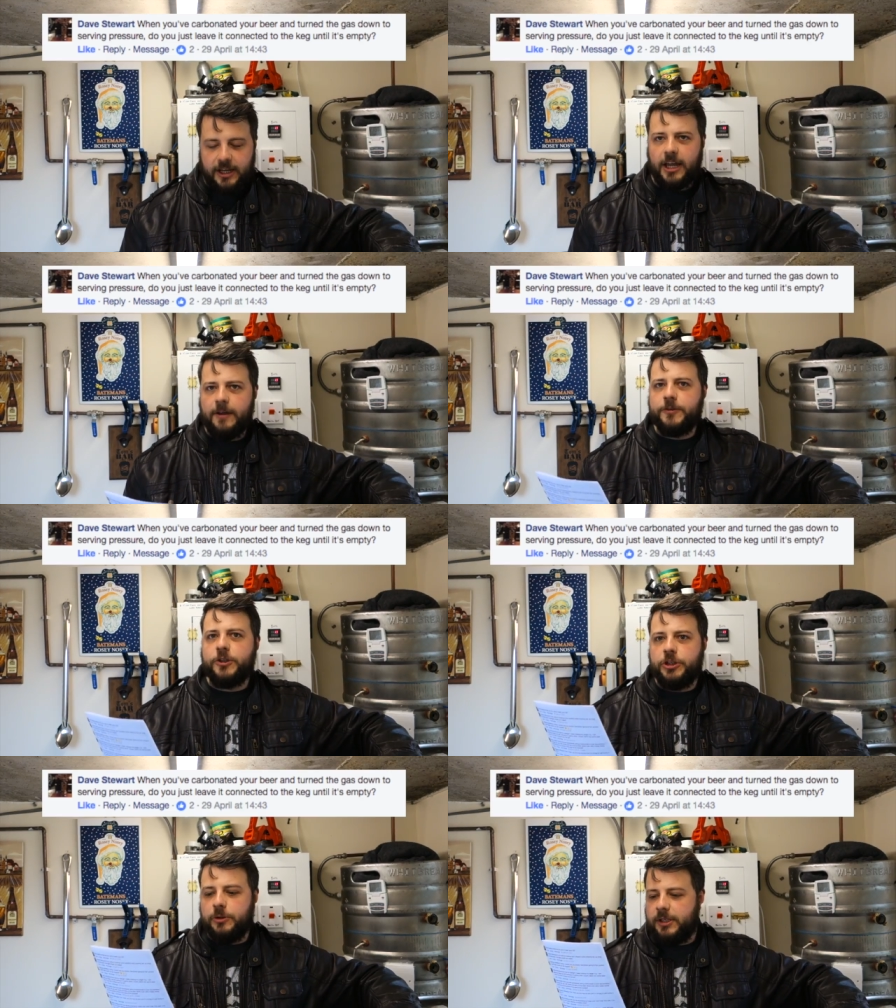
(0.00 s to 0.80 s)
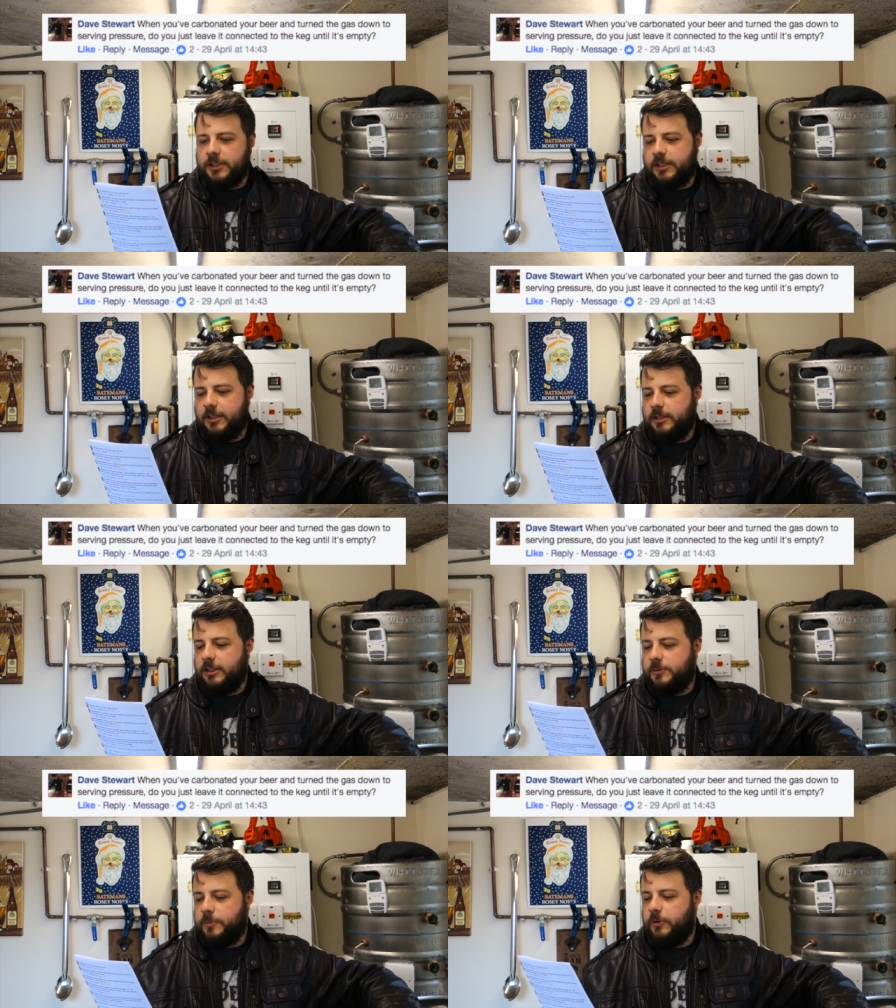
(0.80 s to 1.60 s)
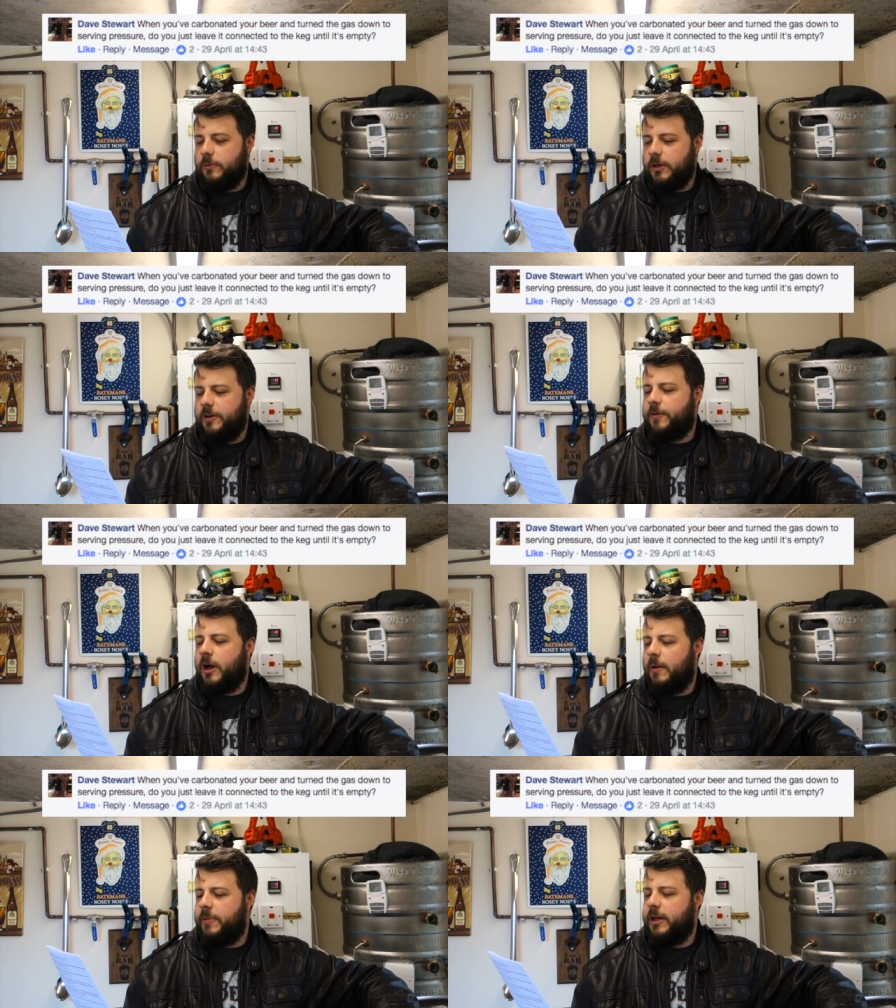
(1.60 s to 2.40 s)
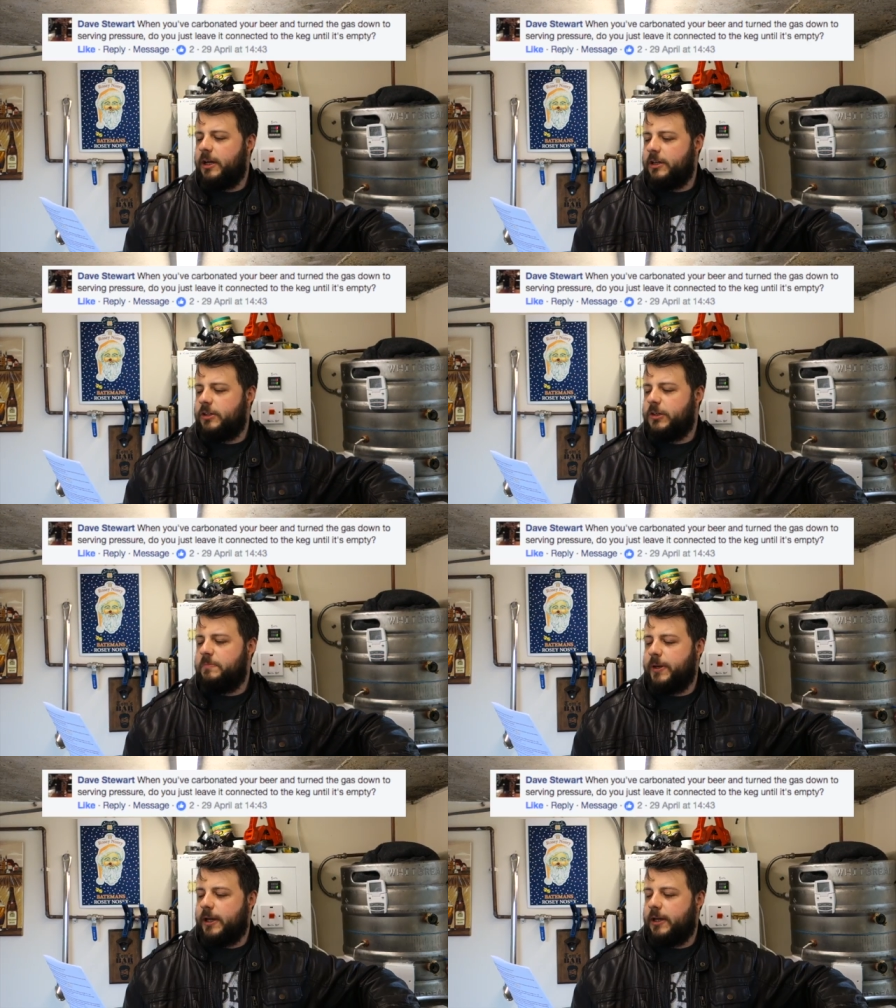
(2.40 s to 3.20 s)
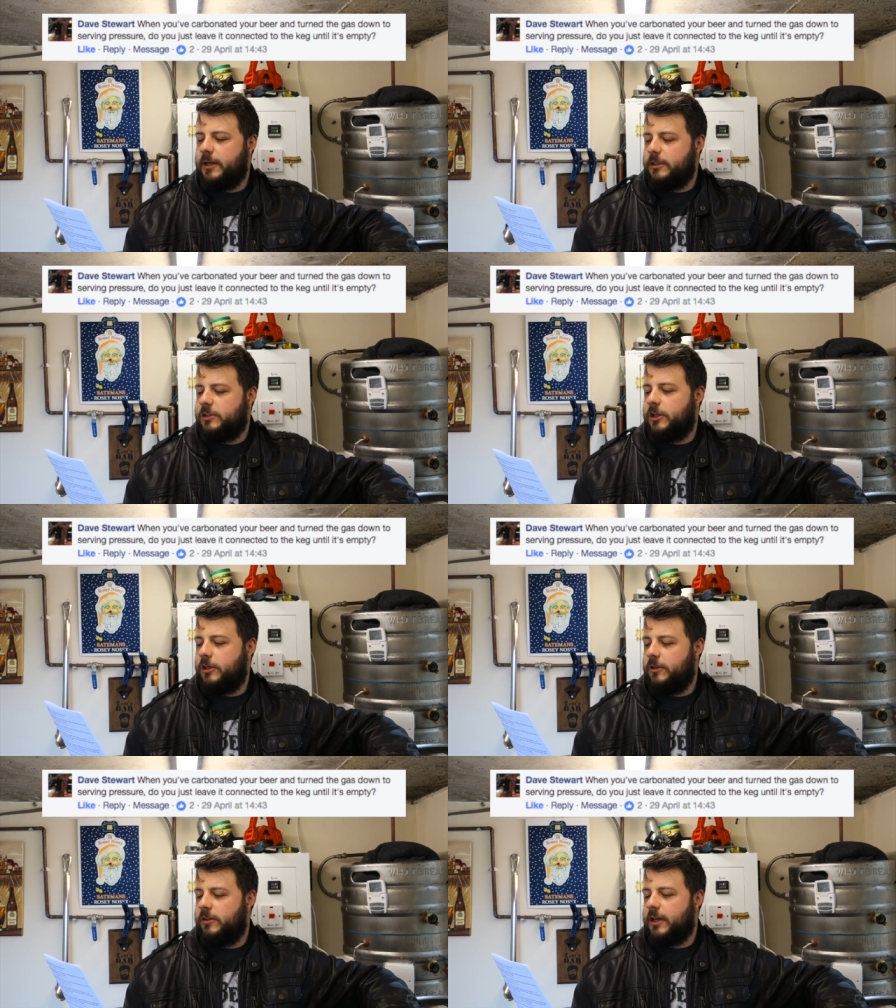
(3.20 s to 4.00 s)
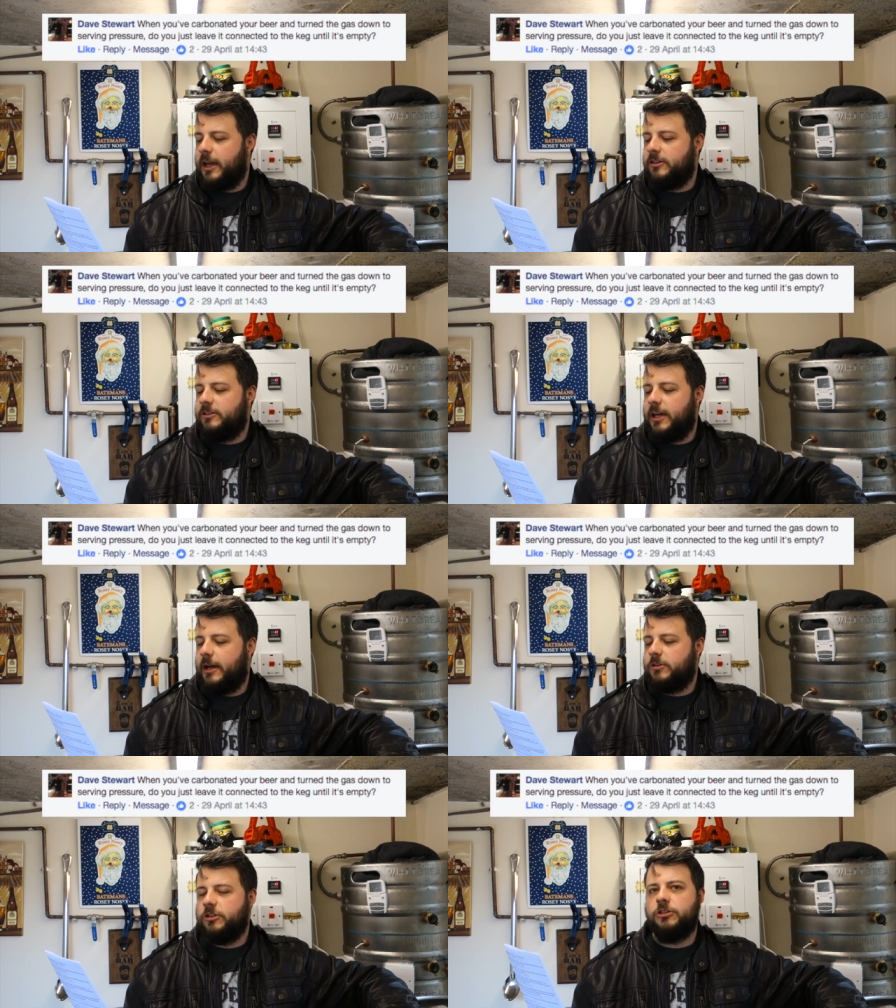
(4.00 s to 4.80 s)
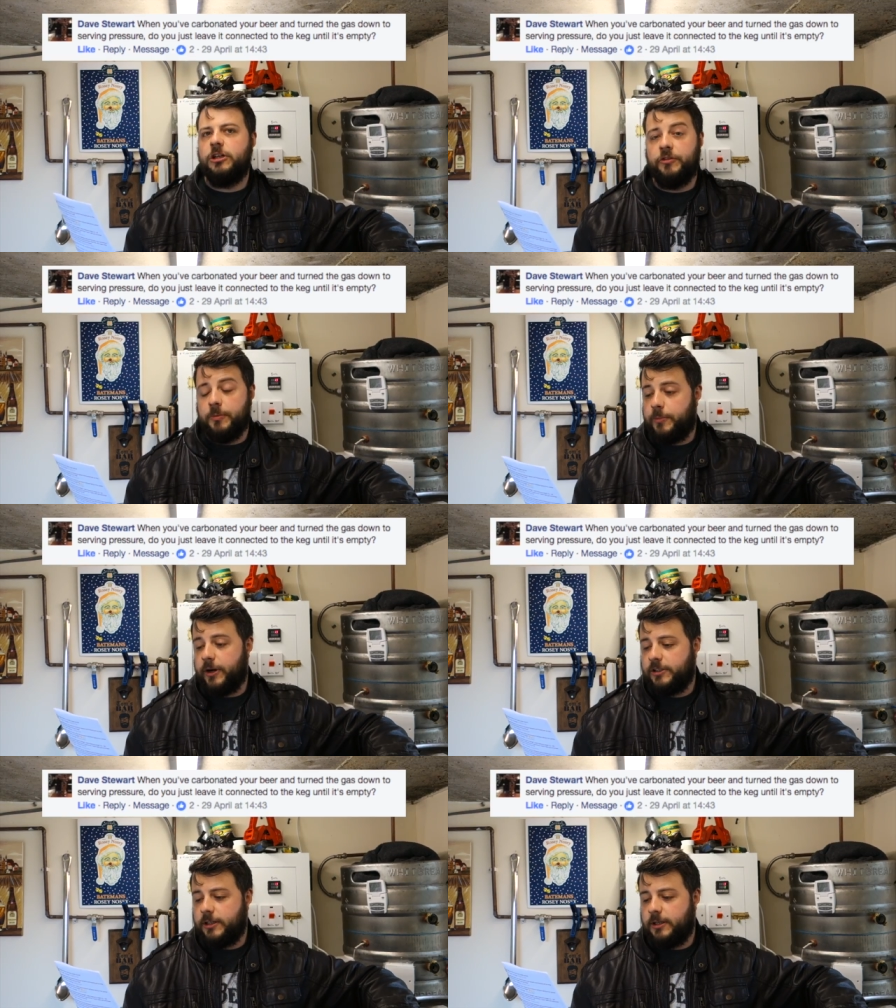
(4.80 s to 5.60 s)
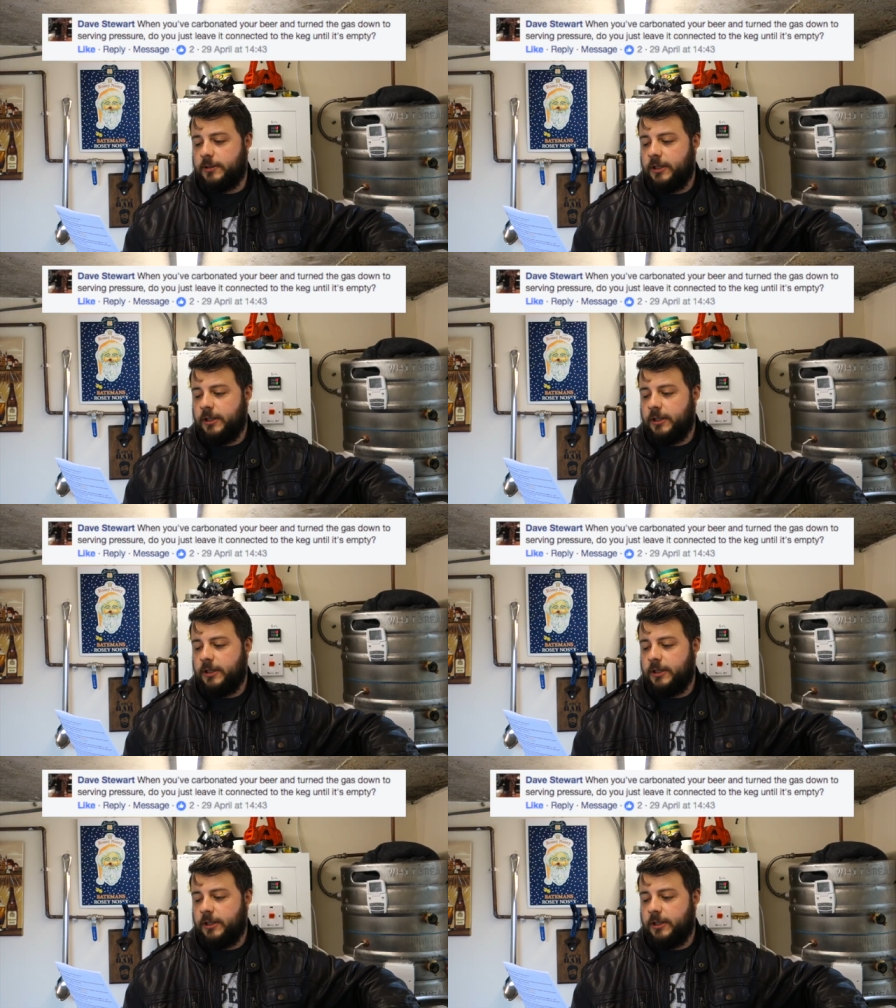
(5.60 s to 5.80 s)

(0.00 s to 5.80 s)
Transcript: Dave Stewart is put, when you've carbonated your beer and turned the gas down to serving pressure,